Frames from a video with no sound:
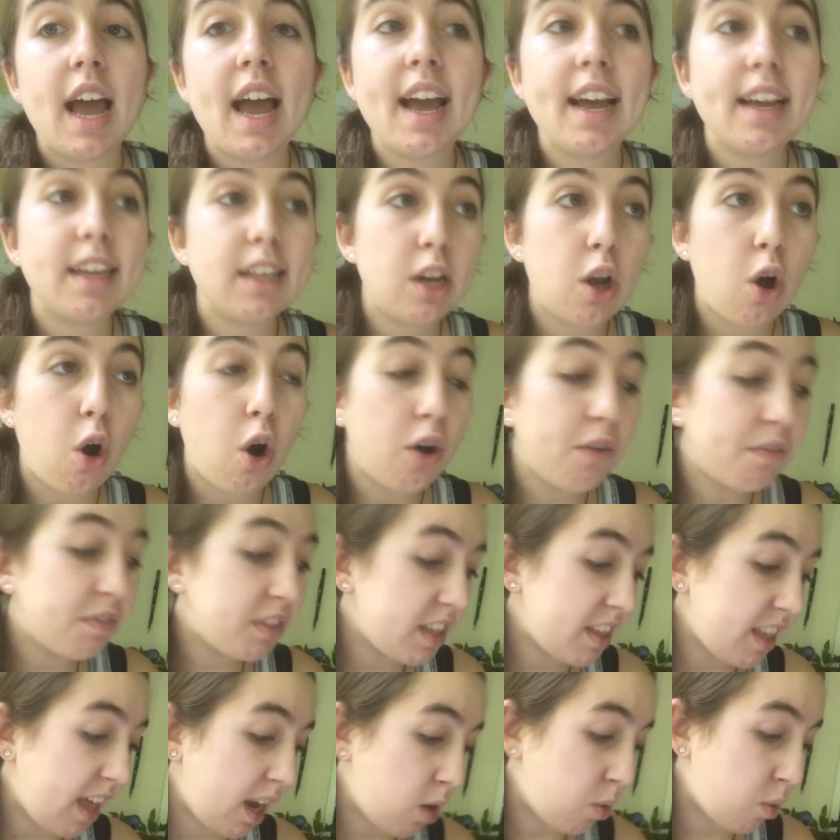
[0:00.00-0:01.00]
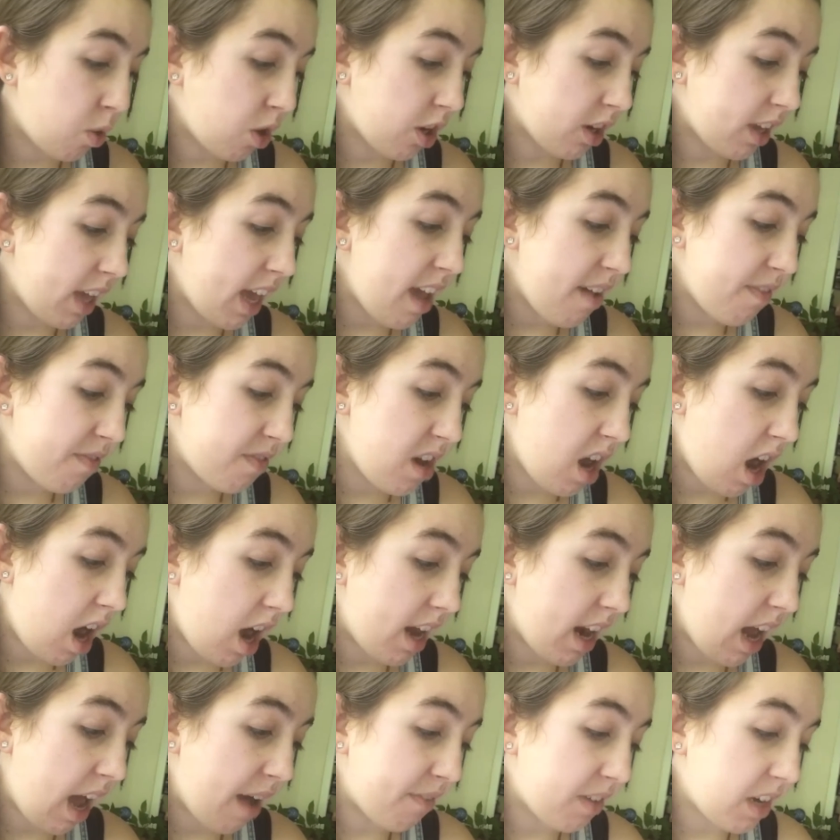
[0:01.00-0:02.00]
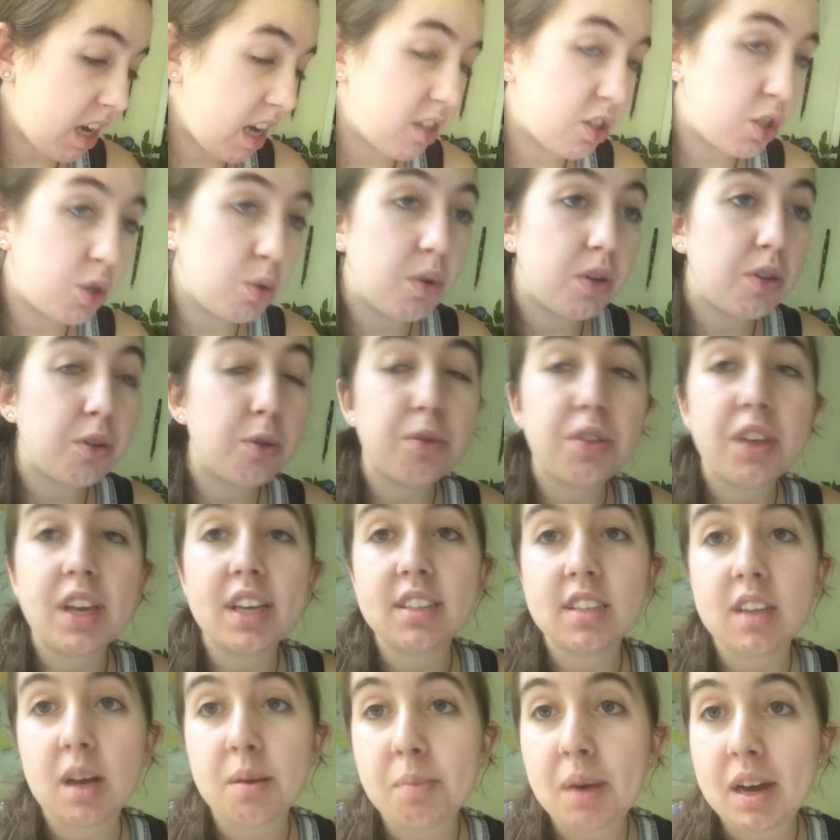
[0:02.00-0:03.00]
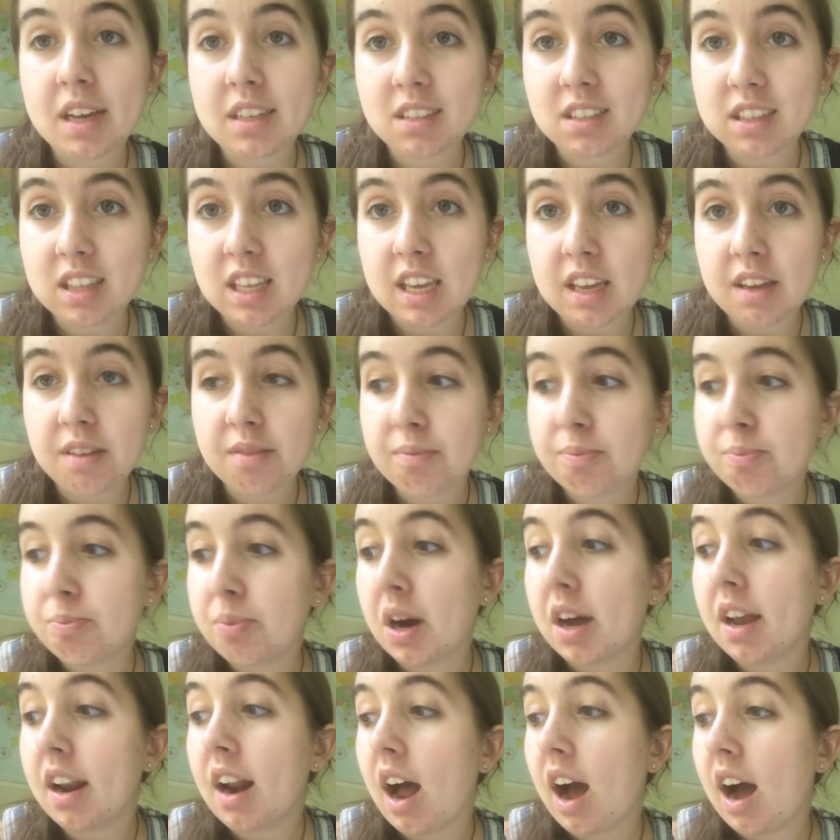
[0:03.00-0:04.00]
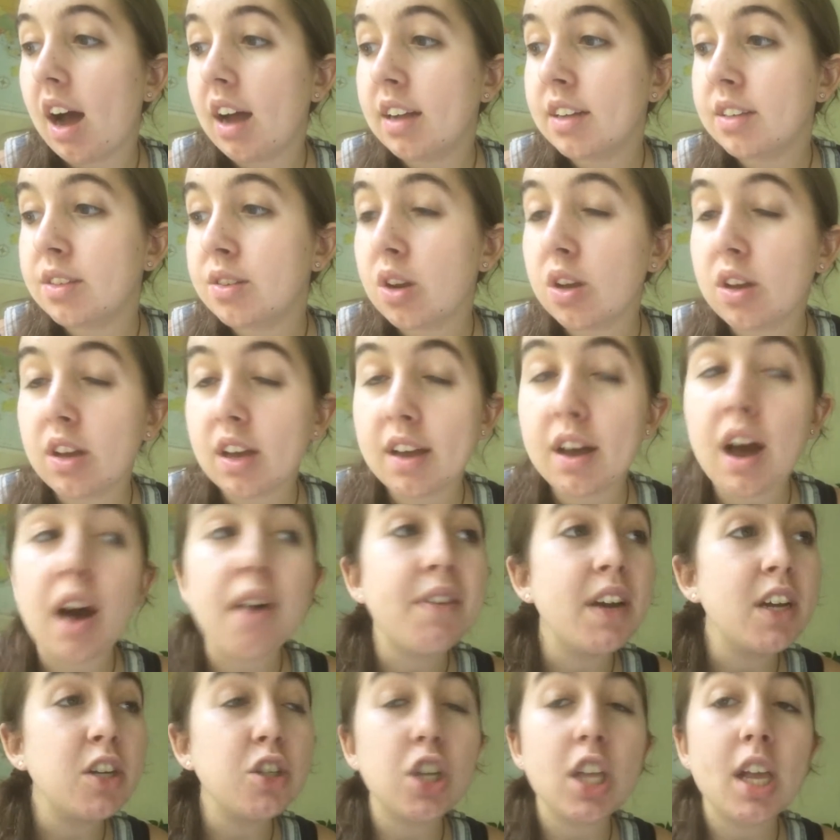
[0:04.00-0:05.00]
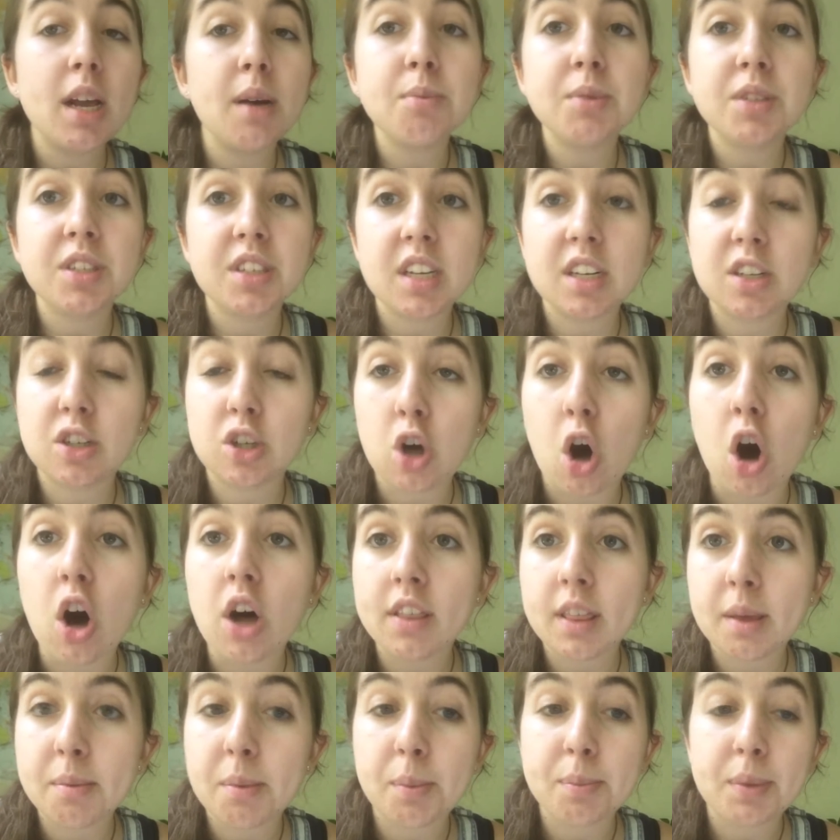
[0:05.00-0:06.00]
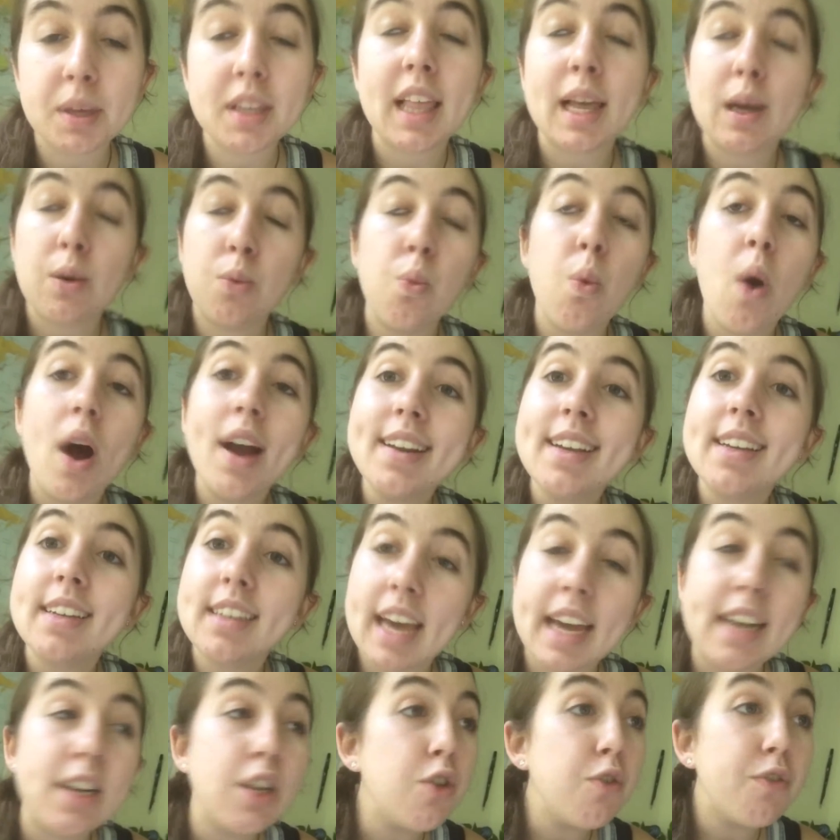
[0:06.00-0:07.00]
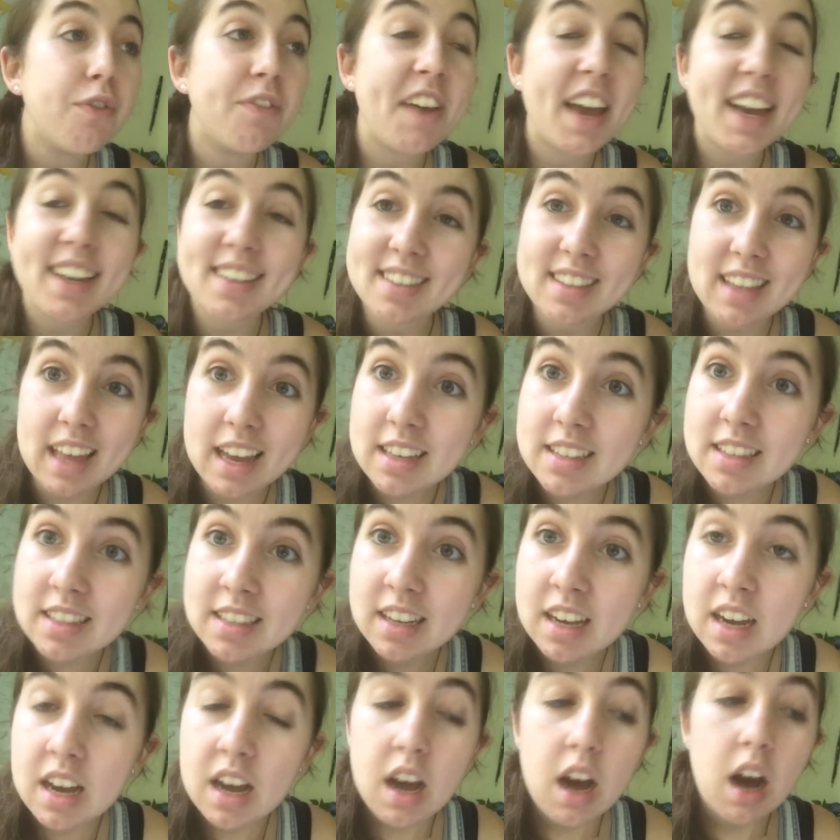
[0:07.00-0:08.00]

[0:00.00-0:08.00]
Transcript: and hopefully that'll work. If not, I've got two other things up my sleeve, but I eventually I'm just gonna call them and be like, what, can you fix this?